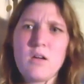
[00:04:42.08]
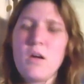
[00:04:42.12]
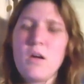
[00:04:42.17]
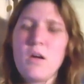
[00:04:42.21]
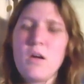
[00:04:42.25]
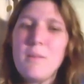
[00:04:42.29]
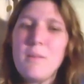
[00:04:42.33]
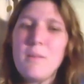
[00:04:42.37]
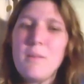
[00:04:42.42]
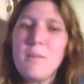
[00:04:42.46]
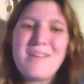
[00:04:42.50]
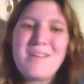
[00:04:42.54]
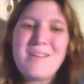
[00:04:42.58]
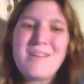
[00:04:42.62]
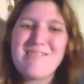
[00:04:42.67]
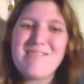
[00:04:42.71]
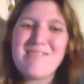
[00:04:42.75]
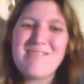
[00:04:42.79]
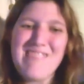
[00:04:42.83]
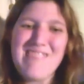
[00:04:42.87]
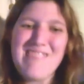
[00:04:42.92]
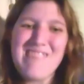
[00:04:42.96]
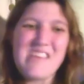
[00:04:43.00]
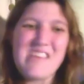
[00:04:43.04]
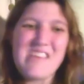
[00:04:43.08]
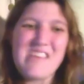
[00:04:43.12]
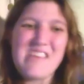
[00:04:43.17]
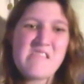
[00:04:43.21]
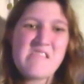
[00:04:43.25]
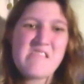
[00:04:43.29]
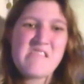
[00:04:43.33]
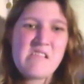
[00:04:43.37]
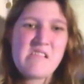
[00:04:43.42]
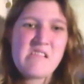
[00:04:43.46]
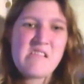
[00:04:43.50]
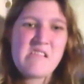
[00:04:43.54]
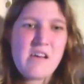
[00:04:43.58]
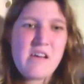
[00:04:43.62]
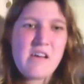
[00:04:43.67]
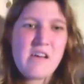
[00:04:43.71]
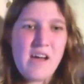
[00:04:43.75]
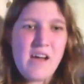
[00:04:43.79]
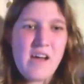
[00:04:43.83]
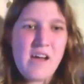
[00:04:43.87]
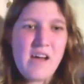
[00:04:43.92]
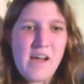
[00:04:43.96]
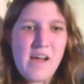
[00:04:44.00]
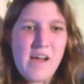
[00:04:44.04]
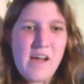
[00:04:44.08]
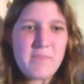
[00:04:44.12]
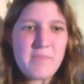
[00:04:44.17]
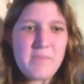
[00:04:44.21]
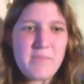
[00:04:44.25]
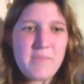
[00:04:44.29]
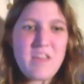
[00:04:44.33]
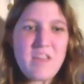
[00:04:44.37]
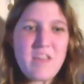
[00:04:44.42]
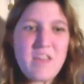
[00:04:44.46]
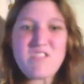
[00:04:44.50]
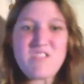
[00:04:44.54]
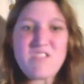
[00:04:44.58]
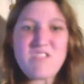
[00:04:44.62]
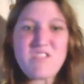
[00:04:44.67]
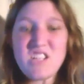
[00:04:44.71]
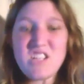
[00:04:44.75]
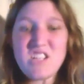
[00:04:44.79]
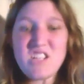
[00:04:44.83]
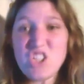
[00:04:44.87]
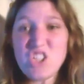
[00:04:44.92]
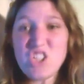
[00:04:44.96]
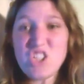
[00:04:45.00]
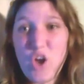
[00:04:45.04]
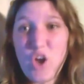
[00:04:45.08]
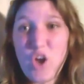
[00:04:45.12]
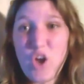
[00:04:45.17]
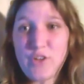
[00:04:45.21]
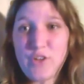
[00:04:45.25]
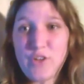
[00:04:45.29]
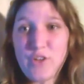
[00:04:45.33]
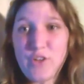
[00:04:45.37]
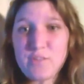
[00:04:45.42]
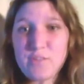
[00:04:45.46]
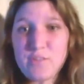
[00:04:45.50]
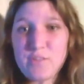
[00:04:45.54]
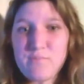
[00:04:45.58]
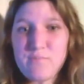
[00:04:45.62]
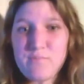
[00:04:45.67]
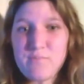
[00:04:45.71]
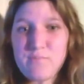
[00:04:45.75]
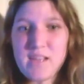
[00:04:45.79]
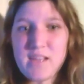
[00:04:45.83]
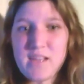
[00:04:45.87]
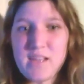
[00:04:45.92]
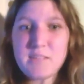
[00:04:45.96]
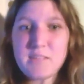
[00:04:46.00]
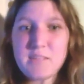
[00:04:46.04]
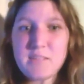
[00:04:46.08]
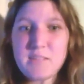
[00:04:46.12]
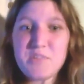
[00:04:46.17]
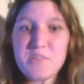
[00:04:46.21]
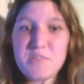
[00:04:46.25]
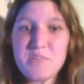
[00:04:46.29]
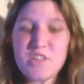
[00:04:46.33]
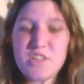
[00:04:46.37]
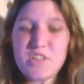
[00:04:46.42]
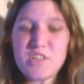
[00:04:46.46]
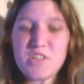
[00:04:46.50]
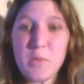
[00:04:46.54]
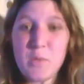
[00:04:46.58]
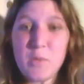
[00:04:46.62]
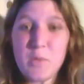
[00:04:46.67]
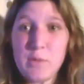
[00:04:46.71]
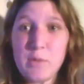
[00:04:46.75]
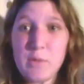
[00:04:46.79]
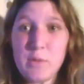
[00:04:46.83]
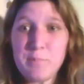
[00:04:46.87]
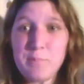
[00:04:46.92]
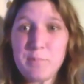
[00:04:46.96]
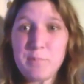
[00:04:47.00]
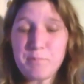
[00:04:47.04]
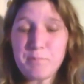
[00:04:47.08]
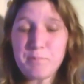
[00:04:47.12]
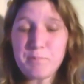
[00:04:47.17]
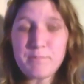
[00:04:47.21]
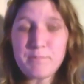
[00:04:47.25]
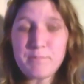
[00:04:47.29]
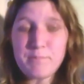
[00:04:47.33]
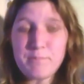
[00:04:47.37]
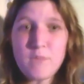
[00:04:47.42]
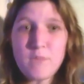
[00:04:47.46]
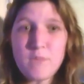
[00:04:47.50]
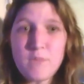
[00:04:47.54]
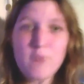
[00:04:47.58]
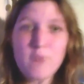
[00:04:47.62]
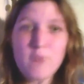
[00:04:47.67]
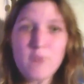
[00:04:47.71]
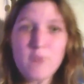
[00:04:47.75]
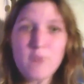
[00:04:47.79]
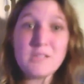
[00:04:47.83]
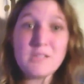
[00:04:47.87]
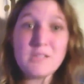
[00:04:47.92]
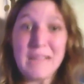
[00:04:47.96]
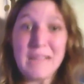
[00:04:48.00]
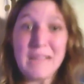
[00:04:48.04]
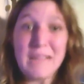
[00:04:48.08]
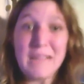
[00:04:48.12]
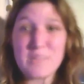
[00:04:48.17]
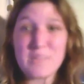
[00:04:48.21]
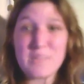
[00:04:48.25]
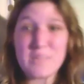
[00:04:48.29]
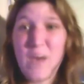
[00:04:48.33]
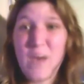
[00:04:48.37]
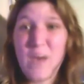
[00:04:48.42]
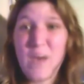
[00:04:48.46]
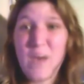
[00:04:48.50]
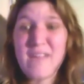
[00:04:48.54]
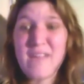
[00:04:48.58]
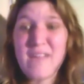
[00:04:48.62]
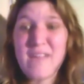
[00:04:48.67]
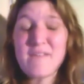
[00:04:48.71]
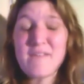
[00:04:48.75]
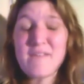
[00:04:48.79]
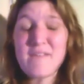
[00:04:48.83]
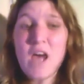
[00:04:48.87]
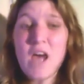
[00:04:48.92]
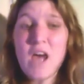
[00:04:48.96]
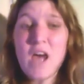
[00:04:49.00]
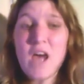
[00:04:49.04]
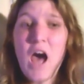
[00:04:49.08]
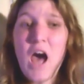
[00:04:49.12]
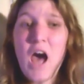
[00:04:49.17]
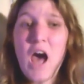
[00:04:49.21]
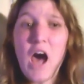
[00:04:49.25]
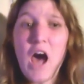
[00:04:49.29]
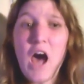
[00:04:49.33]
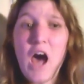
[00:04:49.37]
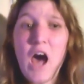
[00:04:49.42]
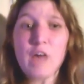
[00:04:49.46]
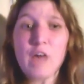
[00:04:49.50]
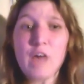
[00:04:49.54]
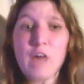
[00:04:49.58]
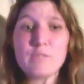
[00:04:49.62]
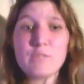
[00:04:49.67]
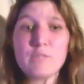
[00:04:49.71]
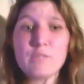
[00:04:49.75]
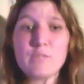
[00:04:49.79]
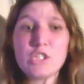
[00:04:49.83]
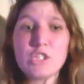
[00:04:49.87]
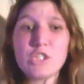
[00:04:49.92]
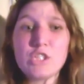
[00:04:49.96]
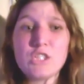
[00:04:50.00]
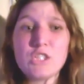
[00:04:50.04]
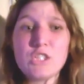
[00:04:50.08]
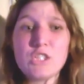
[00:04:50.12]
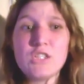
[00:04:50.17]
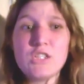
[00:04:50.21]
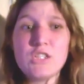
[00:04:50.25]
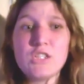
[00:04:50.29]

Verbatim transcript: But, yeah. Um, Catherine Zeta-Jones is Patricia Whitmore, obviously Mike's wife. Um, she...